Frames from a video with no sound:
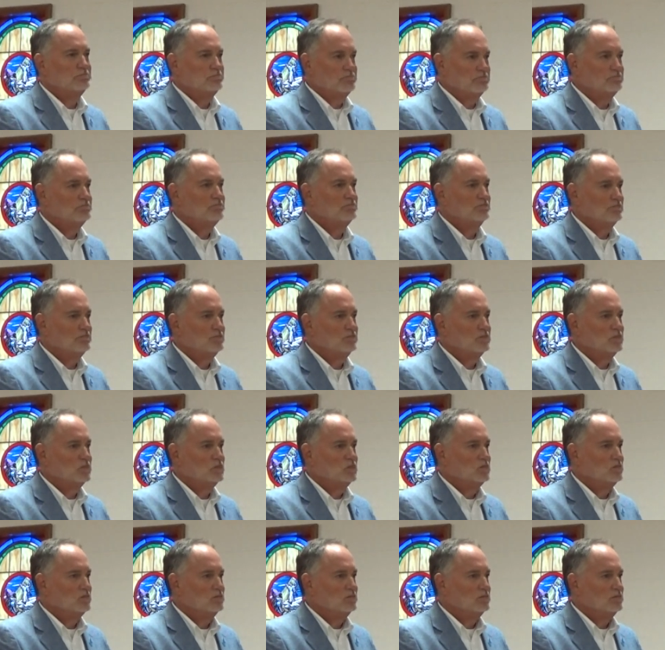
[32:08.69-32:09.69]

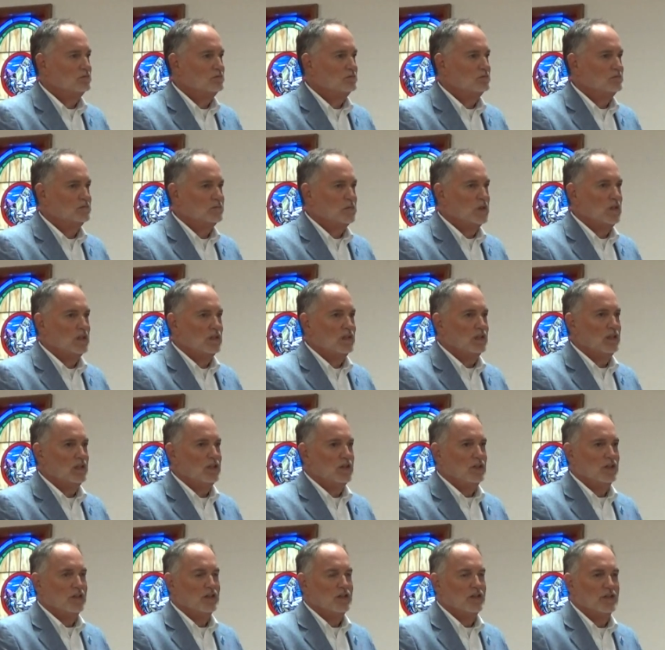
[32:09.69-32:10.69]

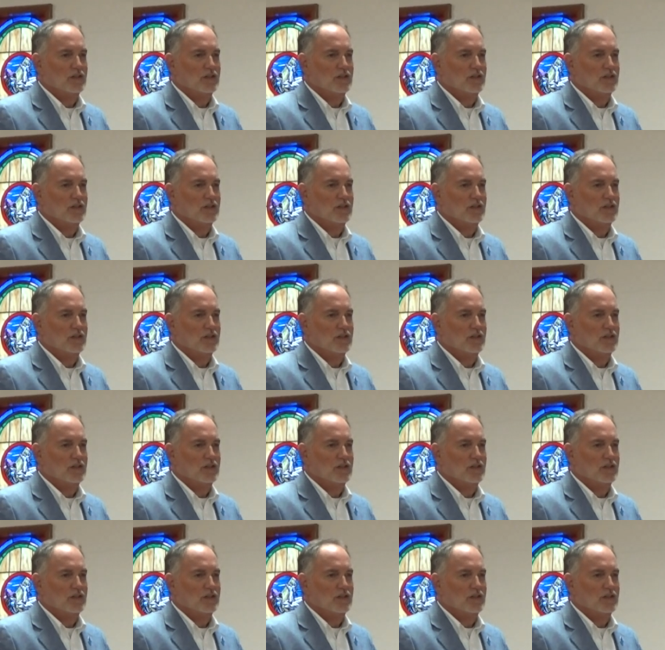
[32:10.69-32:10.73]
Nothing is said.